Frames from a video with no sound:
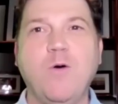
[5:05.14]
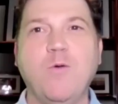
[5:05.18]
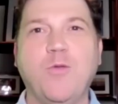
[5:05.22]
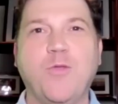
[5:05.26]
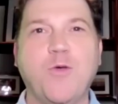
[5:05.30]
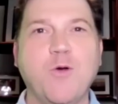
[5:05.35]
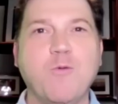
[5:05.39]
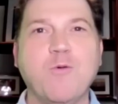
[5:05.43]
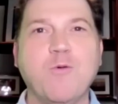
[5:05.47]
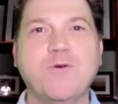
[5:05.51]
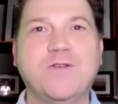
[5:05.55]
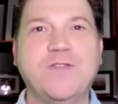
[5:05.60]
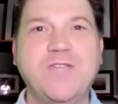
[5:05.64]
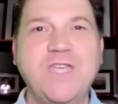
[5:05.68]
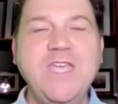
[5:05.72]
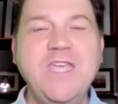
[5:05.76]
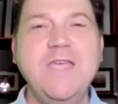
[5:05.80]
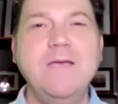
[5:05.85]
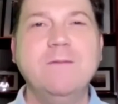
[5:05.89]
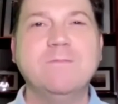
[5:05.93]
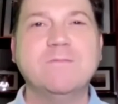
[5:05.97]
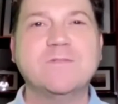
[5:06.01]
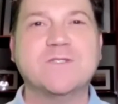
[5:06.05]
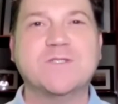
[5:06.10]
you know, there were
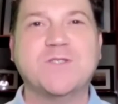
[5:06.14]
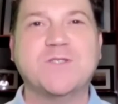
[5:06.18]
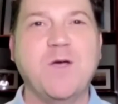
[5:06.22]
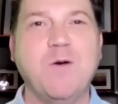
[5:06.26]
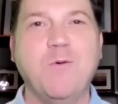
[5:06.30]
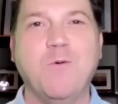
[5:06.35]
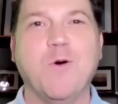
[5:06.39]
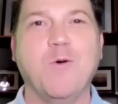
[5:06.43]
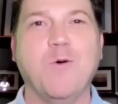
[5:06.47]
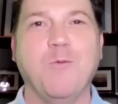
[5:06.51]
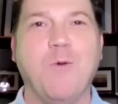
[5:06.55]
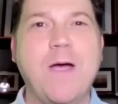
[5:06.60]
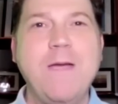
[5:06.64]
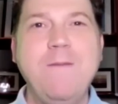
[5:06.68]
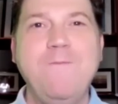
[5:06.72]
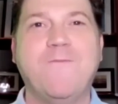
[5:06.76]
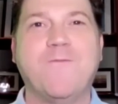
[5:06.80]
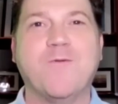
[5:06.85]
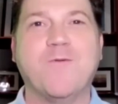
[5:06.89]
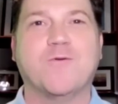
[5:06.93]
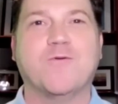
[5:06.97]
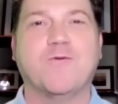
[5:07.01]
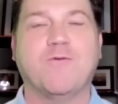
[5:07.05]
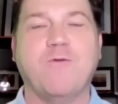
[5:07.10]
teams that were
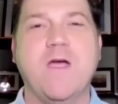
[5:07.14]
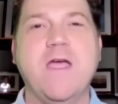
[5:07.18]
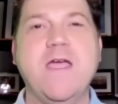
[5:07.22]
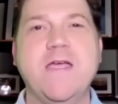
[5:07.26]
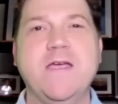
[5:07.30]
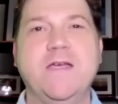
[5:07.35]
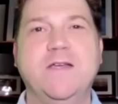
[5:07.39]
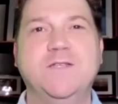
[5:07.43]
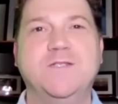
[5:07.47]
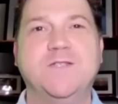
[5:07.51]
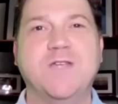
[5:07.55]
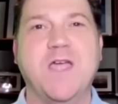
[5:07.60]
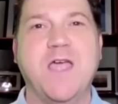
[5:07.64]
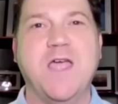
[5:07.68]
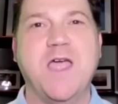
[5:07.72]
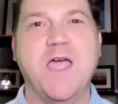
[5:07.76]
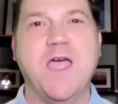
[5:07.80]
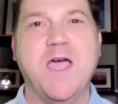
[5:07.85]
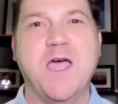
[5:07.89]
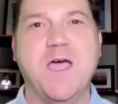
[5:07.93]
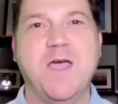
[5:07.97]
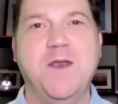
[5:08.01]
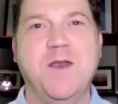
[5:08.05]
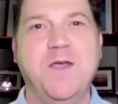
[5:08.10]
ripe for trades,
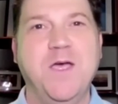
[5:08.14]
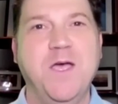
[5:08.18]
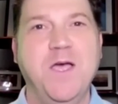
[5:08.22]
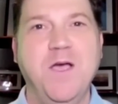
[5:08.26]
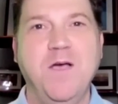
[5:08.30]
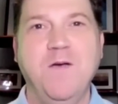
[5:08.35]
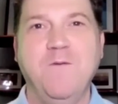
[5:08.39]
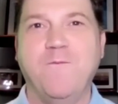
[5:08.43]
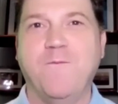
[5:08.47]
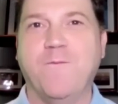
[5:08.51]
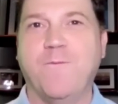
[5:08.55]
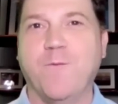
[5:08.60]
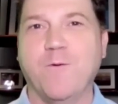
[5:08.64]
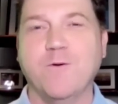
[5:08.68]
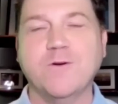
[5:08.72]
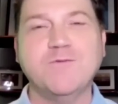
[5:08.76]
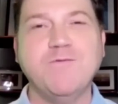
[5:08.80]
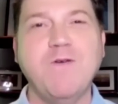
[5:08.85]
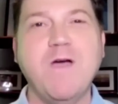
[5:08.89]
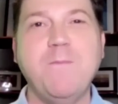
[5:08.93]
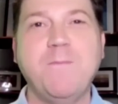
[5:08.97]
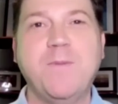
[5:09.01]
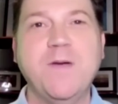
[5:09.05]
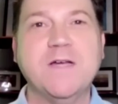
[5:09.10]
and
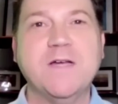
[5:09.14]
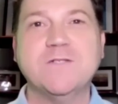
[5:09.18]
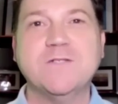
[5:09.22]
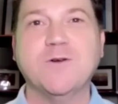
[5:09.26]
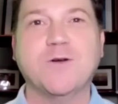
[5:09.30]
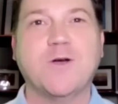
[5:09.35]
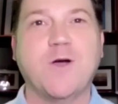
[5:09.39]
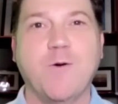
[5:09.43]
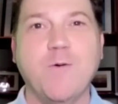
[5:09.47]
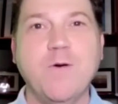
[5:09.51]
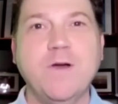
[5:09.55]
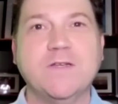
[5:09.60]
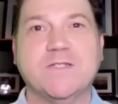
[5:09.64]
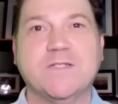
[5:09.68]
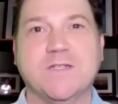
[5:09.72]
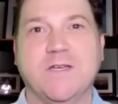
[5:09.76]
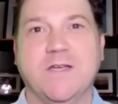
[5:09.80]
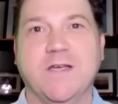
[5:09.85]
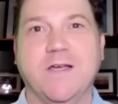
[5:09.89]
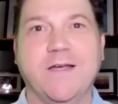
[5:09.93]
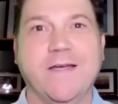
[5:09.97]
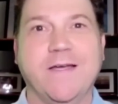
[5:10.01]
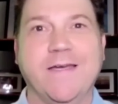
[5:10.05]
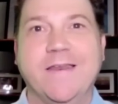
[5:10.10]
first-round picks are
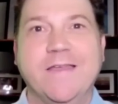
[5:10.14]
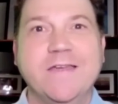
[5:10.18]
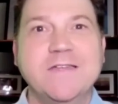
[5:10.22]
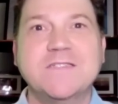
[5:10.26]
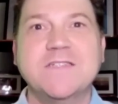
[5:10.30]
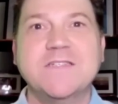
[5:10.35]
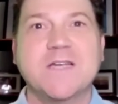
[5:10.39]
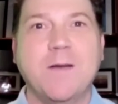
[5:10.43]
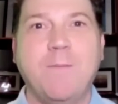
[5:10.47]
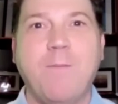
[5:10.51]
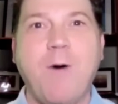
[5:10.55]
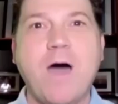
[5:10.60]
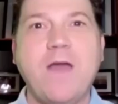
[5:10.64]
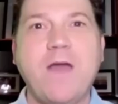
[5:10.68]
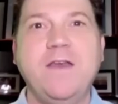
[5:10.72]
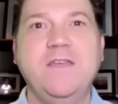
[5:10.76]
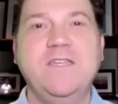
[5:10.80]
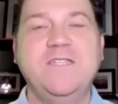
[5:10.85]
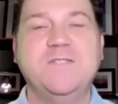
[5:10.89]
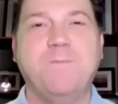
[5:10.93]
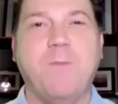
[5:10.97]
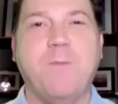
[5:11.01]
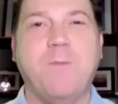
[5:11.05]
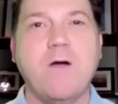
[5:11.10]
currency. It is a
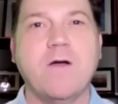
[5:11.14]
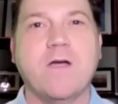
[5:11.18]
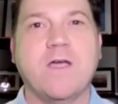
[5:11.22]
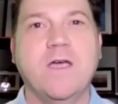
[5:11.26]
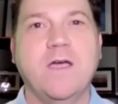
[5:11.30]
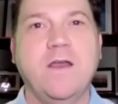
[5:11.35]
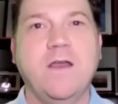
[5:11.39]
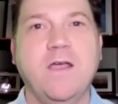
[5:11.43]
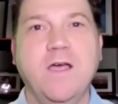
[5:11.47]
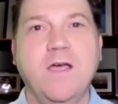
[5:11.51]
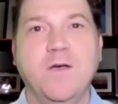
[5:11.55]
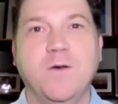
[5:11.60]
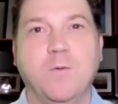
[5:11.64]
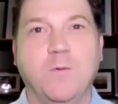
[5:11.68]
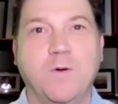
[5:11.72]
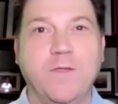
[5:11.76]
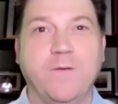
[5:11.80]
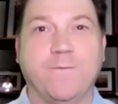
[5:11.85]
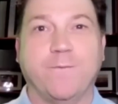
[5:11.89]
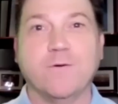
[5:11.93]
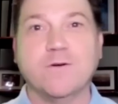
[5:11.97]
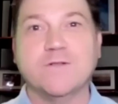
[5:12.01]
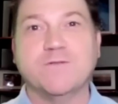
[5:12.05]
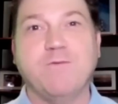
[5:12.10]
commodities market. Well,
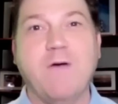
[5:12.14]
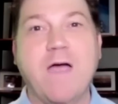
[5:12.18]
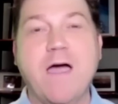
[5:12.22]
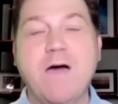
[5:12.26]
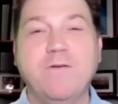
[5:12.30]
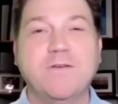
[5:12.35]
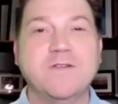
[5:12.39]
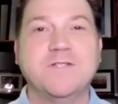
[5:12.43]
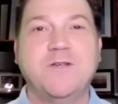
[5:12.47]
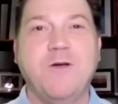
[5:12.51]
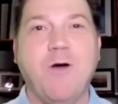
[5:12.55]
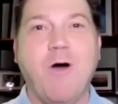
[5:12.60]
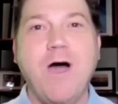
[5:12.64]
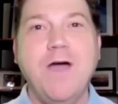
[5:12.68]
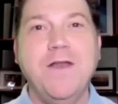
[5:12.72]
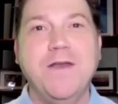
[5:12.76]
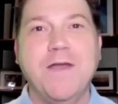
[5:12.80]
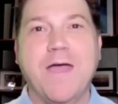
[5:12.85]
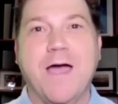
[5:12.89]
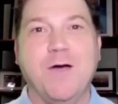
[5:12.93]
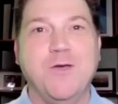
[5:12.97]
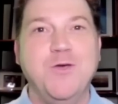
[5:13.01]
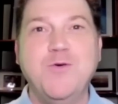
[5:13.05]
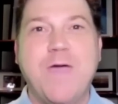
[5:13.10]
the first round is gone
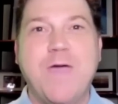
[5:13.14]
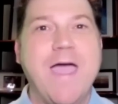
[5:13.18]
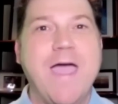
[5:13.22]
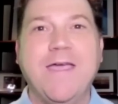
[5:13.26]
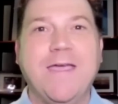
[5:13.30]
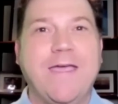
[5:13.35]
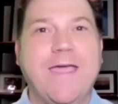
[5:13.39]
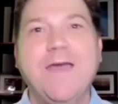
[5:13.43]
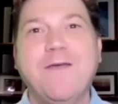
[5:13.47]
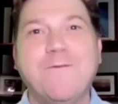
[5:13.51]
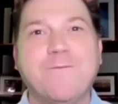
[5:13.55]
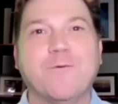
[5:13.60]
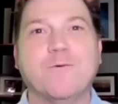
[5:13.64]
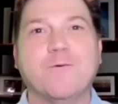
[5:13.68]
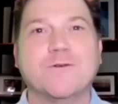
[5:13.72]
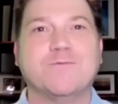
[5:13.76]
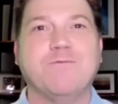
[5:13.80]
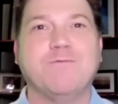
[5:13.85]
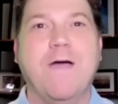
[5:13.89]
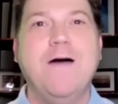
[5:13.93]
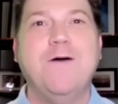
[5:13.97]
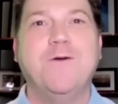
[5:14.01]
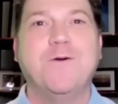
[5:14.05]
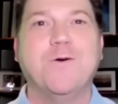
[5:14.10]
now. You can't get a
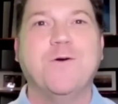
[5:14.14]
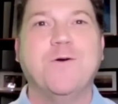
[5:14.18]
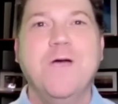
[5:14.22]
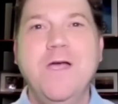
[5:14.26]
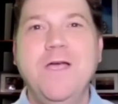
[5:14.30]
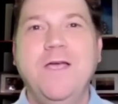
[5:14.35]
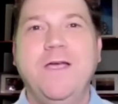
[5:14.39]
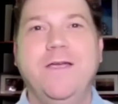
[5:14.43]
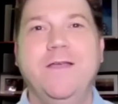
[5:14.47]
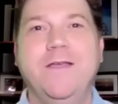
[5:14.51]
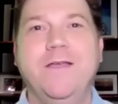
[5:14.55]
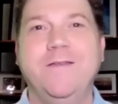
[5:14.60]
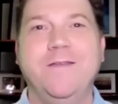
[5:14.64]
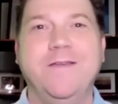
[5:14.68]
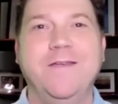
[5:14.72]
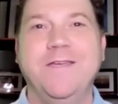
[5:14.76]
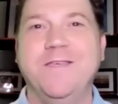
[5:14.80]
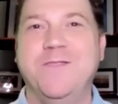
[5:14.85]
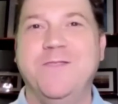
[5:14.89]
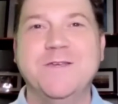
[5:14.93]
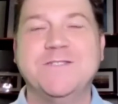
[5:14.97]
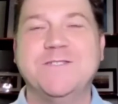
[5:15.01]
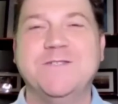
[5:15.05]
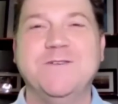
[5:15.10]
first-rounder in
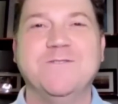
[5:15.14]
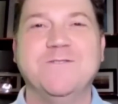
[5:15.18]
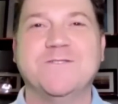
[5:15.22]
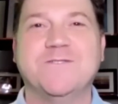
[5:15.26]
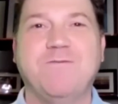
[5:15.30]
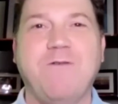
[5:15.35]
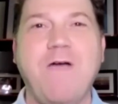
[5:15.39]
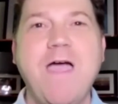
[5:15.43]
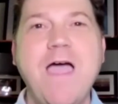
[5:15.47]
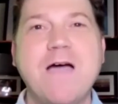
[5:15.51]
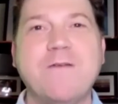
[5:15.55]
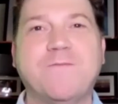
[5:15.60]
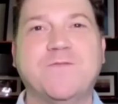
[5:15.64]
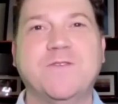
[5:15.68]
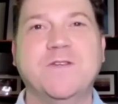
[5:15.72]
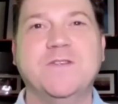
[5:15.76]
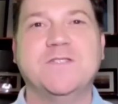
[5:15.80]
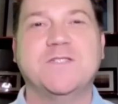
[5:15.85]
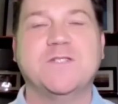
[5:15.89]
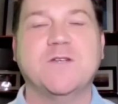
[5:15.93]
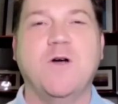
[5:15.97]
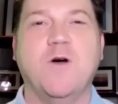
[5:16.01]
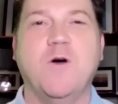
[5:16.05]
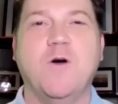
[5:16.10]
this year's draft,
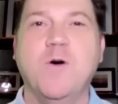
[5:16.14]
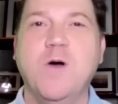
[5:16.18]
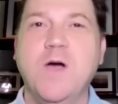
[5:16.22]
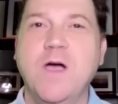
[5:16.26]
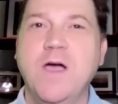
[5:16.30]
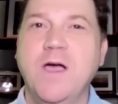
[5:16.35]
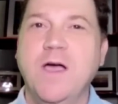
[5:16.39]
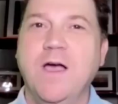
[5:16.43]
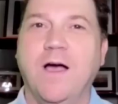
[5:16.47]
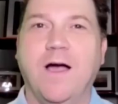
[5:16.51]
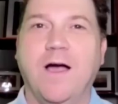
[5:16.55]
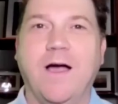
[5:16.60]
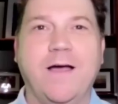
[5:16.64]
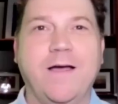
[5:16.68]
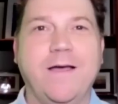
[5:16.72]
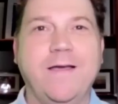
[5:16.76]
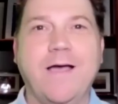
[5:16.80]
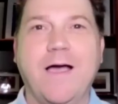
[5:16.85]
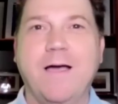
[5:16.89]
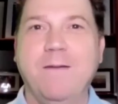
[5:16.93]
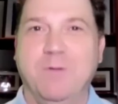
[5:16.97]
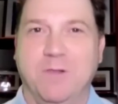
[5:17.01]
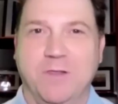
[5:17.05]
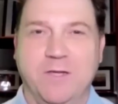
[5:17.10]
and so
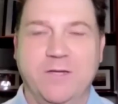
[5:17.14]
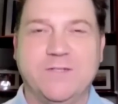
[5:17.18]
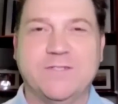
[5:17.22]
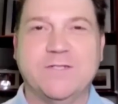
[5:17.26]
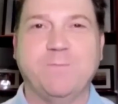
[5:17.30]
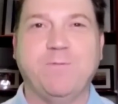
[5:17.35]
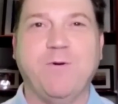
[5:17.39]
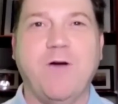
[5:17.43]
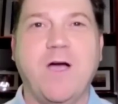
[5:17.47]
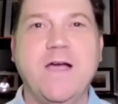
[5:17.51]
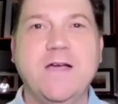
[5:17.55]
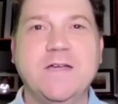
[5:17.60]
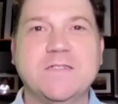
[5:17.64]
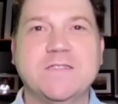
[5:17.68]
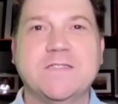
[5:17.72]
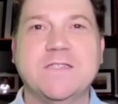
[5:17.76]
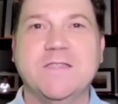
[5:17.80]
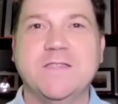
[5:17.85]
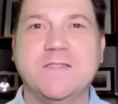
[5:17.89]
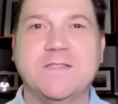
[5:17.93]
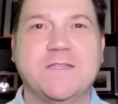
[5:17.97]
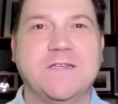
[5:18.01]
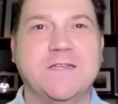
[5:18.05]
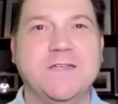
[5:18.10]
I'm a little surprised
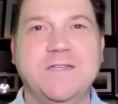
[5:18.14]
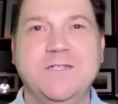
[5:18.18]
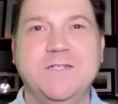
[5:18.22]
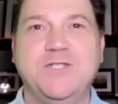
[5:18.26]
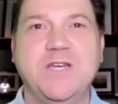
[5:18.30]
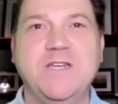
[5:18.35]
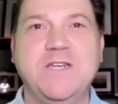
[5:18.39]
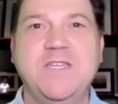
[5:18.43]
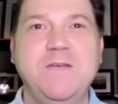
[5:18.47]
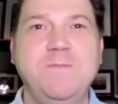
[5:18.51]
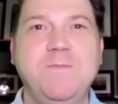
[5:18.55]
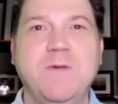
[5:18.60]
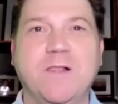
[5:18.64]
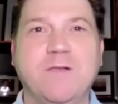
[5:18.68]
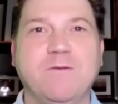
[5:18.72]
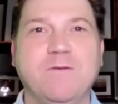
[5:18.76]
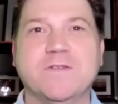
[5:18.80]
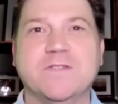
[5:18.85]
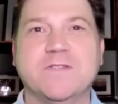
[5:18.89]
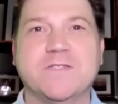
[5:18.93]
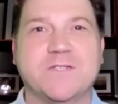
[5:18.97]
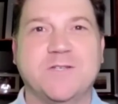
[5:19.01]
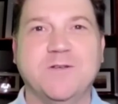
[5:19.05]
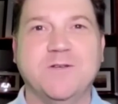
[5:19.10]
that JT
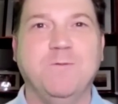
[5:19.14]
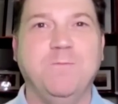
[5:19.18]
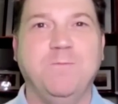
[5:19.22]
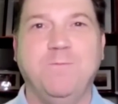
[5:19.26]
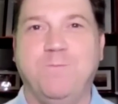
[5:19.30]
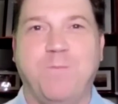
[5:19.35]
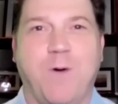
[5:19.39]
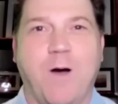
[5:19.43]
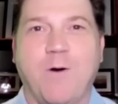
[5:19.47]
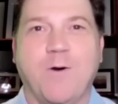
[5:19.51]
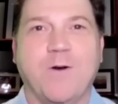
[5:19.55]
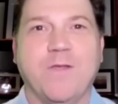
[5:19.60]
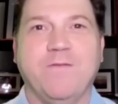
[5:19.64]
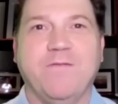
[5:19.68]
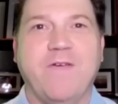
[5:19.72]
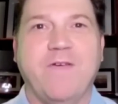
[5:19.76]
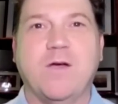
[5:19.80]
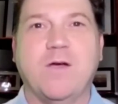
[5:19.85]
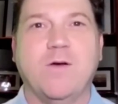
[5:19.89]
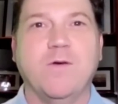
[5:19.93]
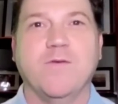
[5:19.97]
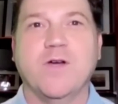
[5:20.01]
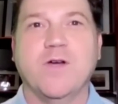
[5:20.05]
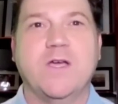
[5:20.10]
Miller is still part of the
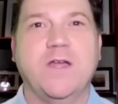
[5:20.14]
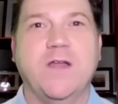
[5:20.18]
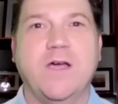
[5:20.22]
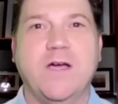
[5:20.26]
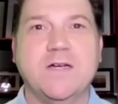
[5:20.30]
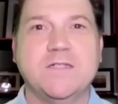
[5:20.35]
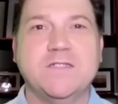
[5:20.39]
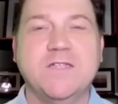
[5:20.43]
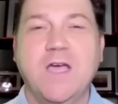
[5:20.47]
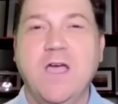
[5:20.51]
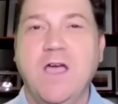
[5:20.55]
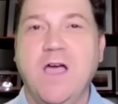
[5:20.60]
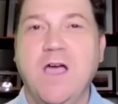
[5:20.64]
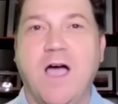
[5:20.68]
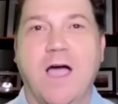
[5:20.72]
Vancouver Canucks.